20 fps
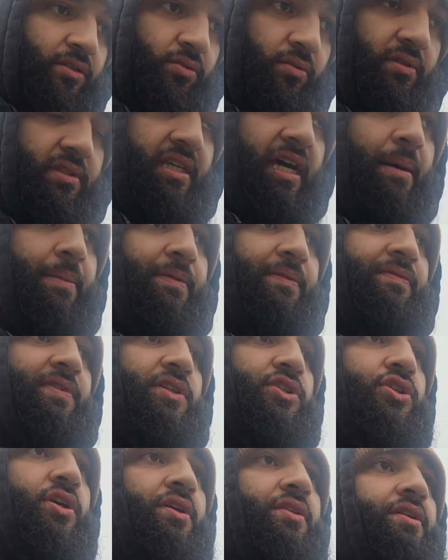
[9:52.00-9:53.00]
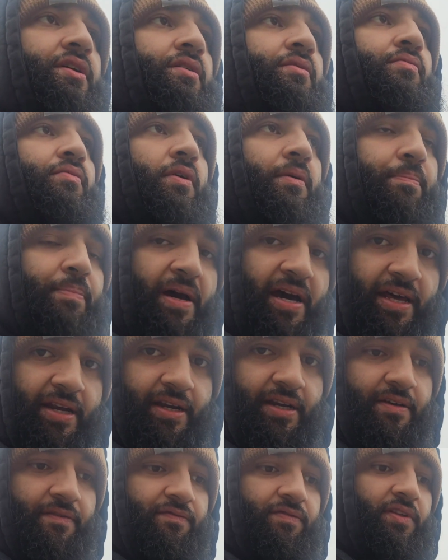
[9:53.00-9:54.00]
on top of each other
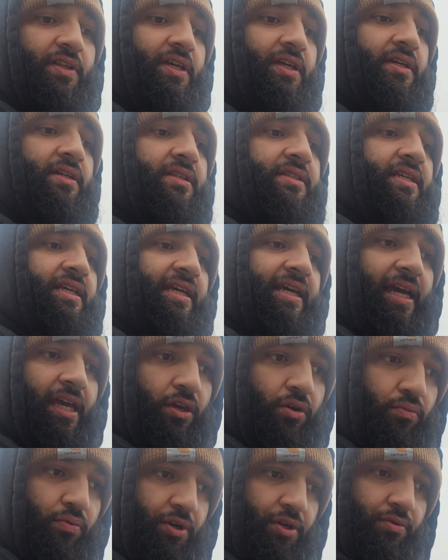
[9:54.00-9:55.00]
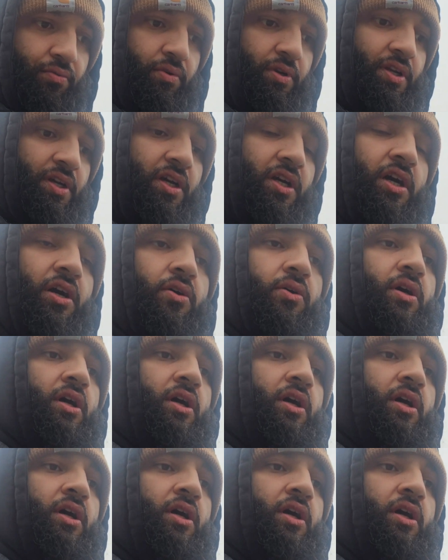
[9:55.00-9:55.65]
repetitively to get you where you want to go.